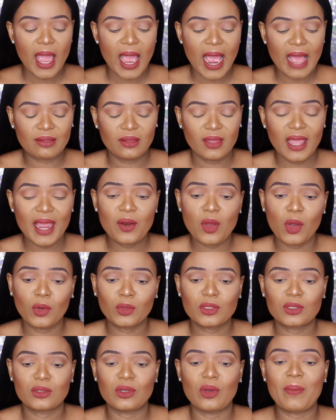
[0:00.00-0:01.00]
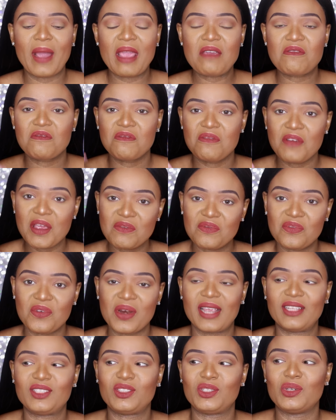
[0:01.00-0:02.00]
and then also my
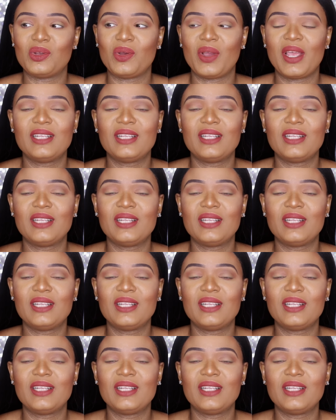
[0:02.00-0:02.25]
favorite you know